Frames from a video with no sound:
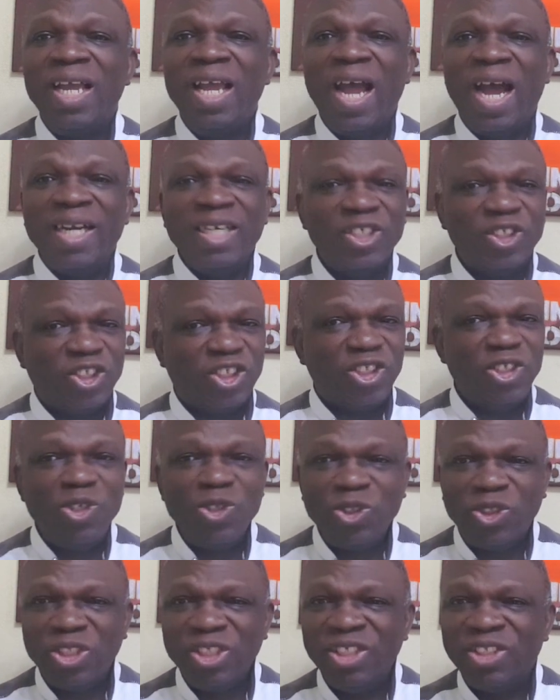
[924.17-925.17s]
and
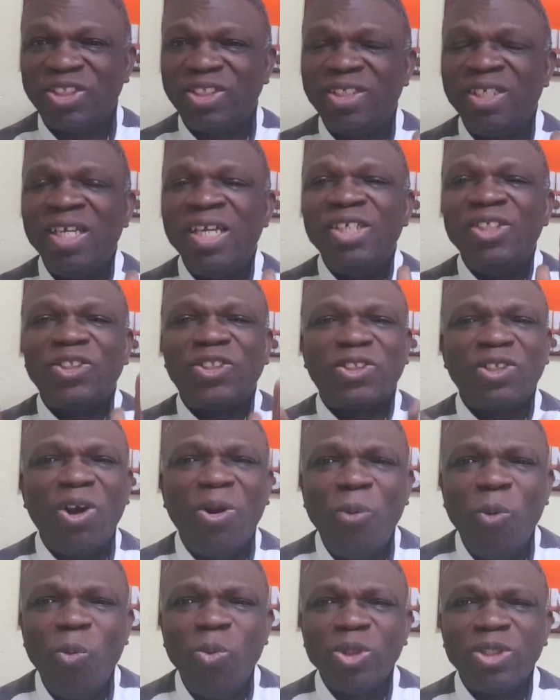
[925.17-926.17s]
it's
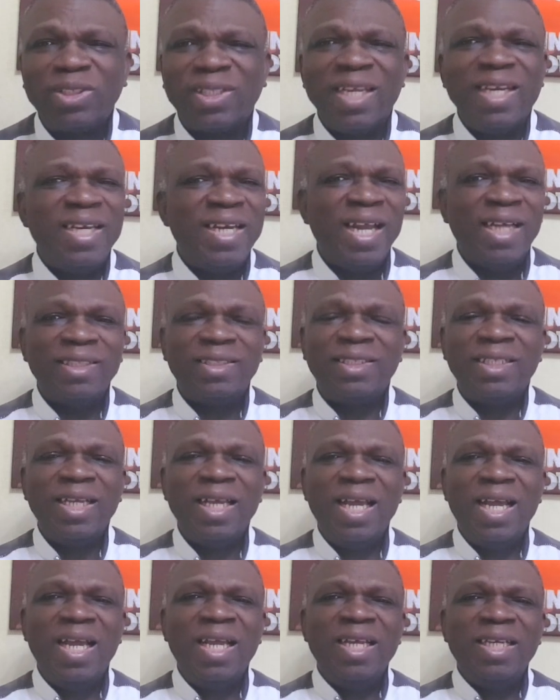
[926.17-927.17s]
something that
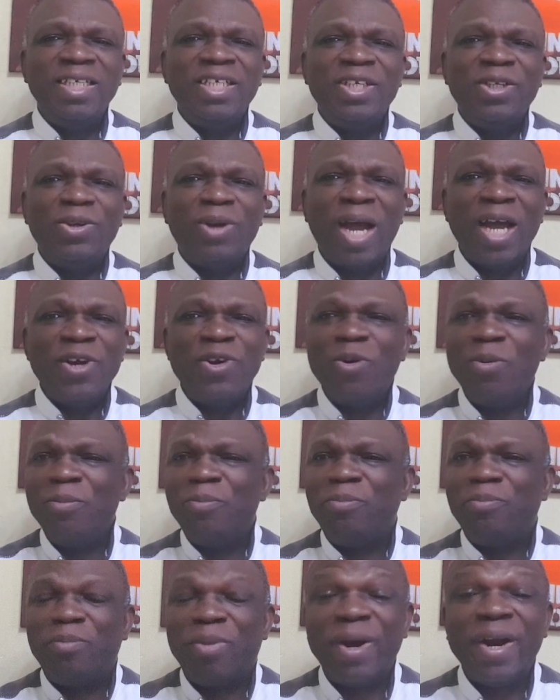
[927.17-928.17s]
I
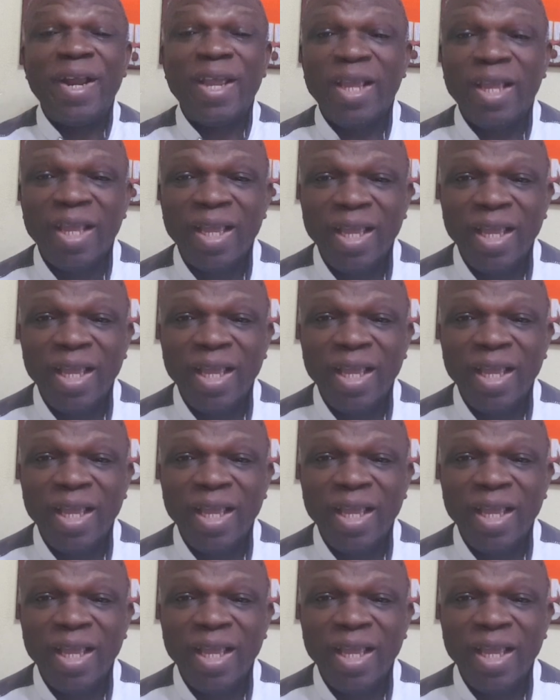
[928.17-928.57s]
don't pray